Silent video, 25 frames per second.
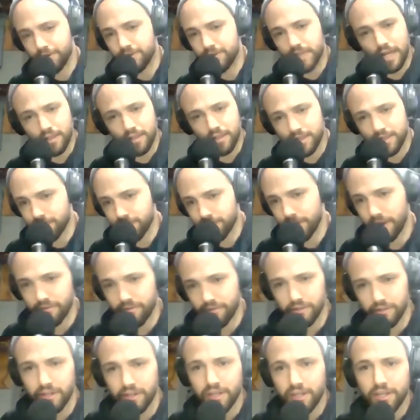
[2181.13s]
outlets or
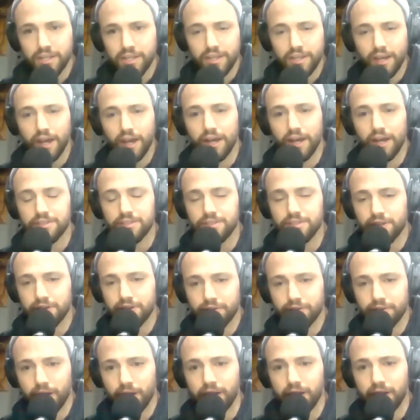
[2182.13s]
whatever starting to
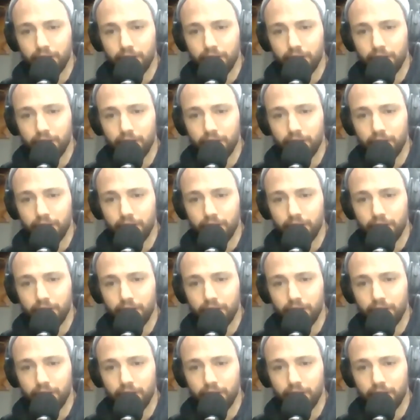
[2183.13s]
write